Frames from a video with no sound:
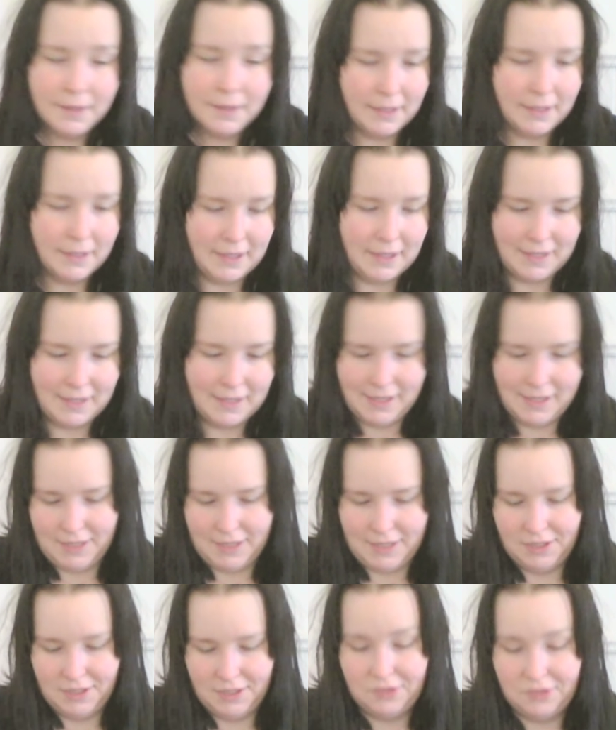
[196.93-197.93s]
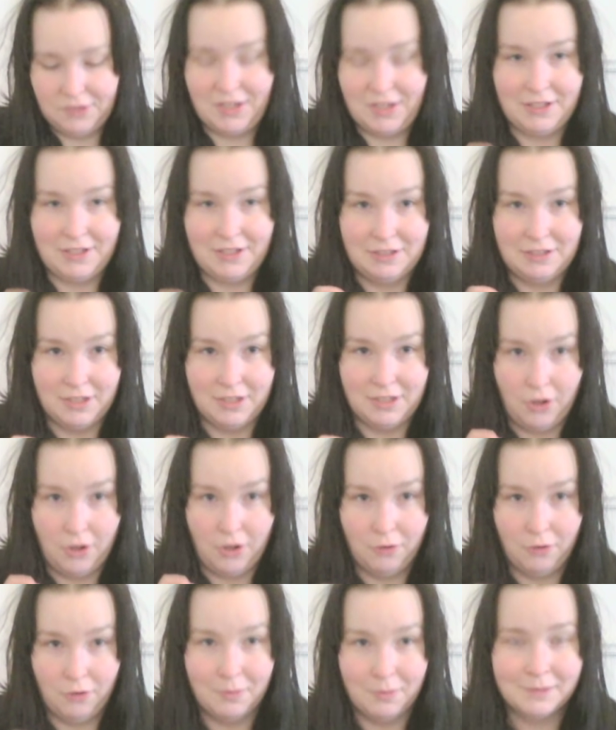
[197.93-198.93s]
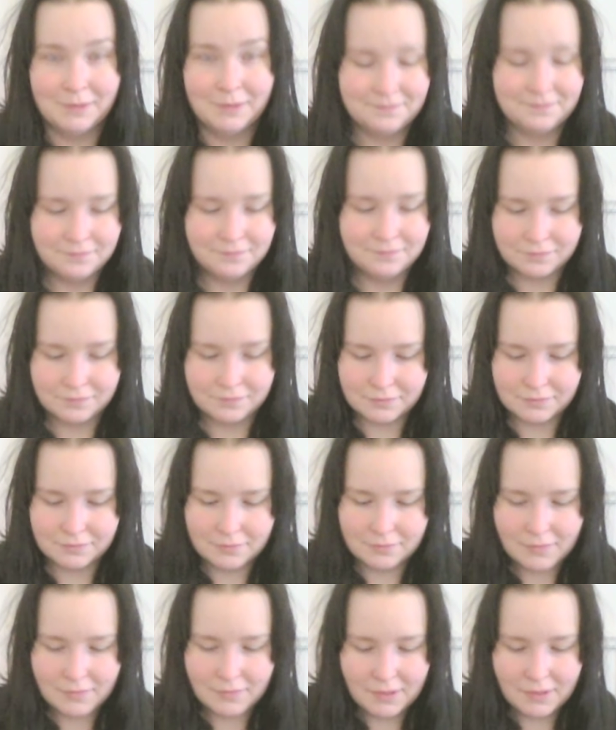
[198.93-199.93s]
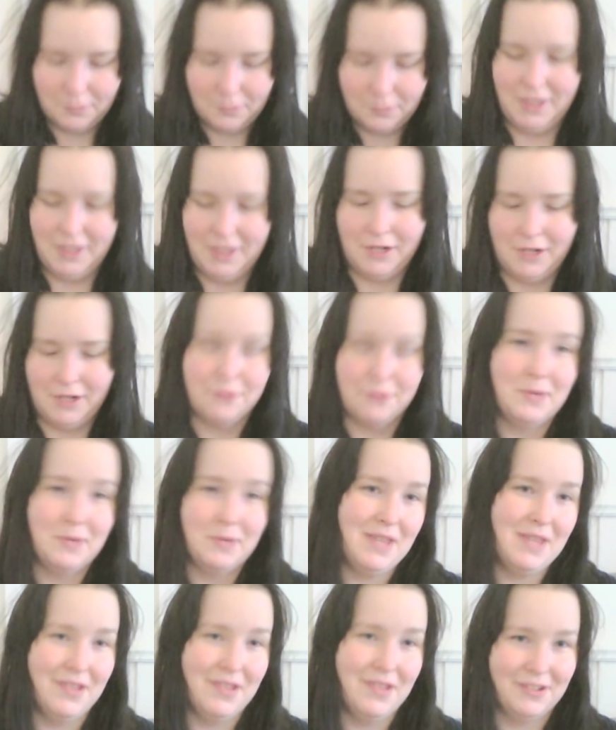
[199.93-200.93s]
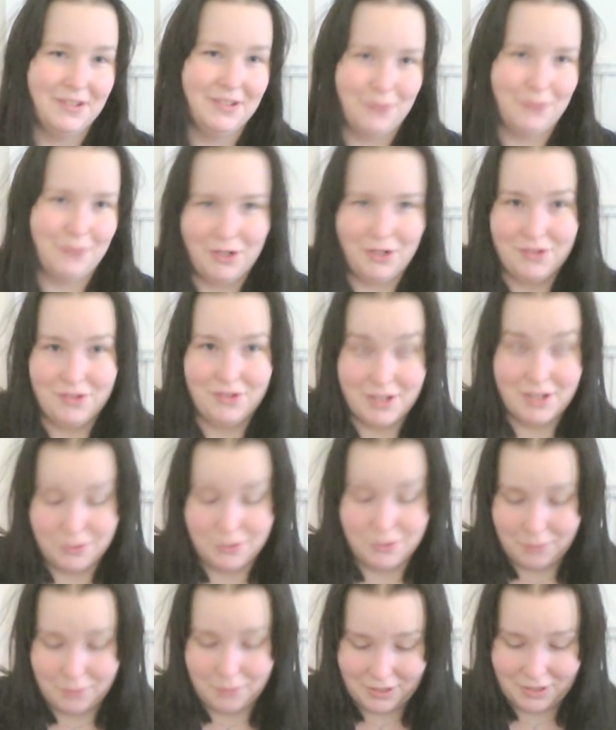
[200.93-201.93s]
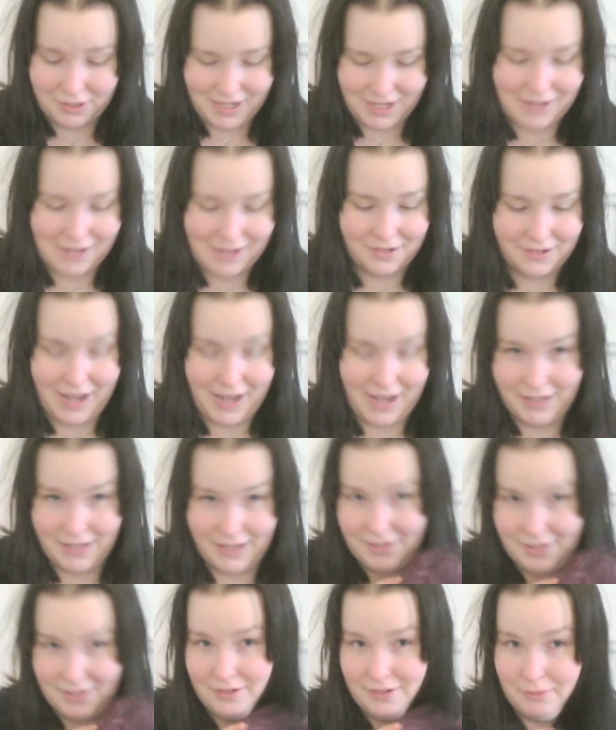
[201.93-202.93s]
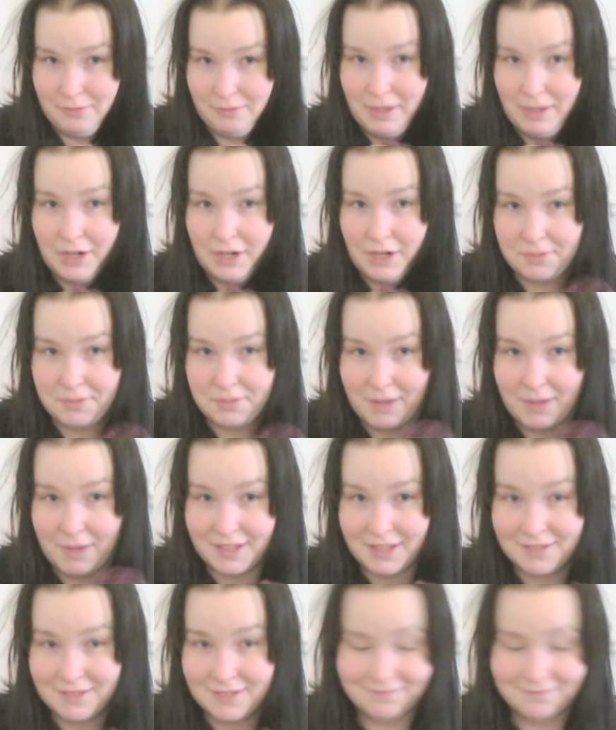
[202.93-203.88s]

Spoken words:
I did the tassels at home where I could read the instructions and so, but I knitted the hat on my lunch breaks.